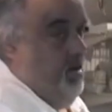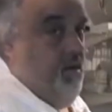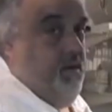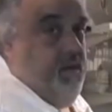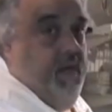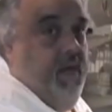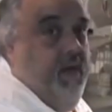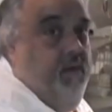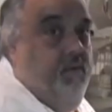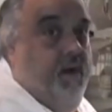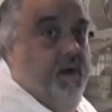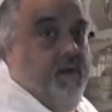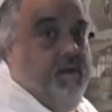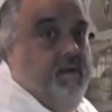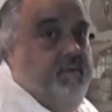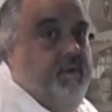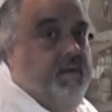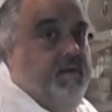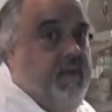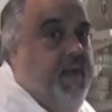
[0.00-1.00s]
Okay, welcome
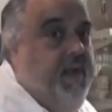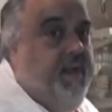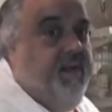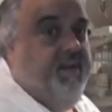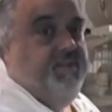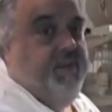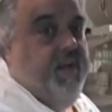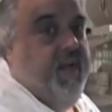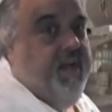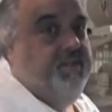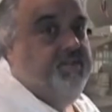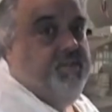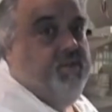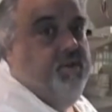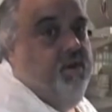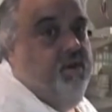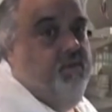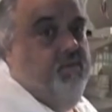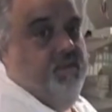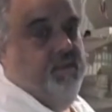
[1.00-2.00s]
to Daddy Jack's
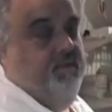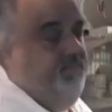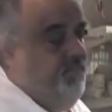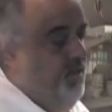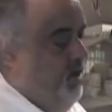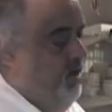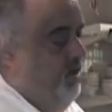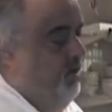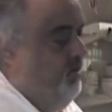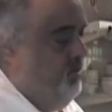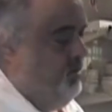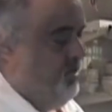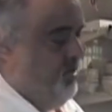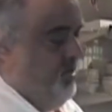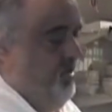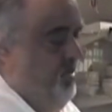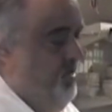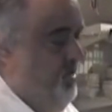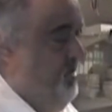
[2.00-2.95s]
Cooking with the Blues.